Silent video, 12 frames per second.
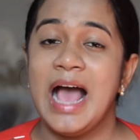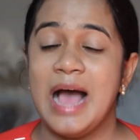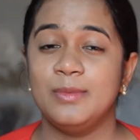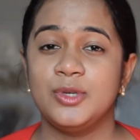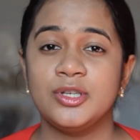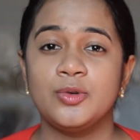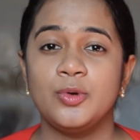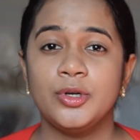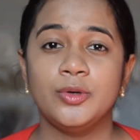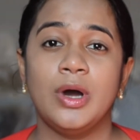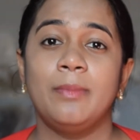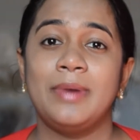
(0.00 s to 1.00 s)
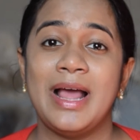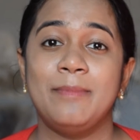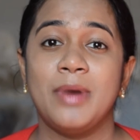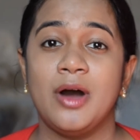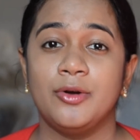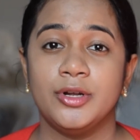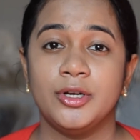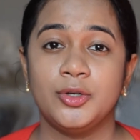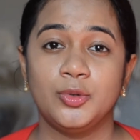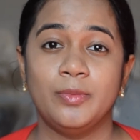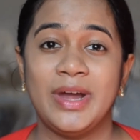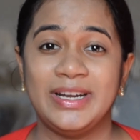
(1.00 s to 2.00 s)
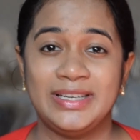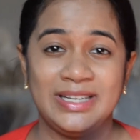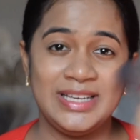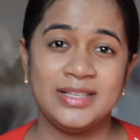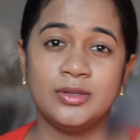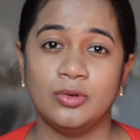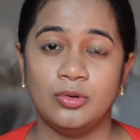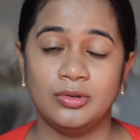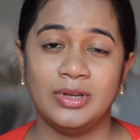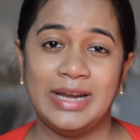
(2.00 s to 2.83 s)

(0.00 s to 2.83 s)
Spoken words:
I'm just going to apply powder to my T-zone,